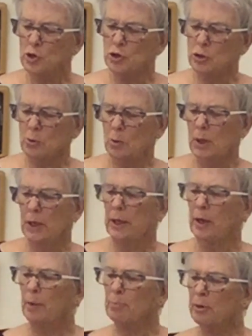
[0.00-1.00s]

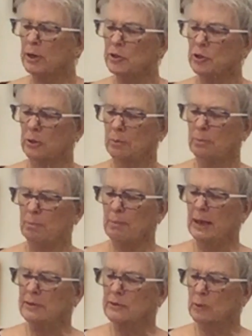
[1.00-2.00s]
Surely oppression
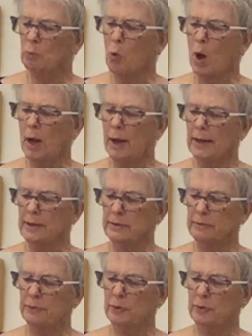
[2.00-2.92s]
makes the wise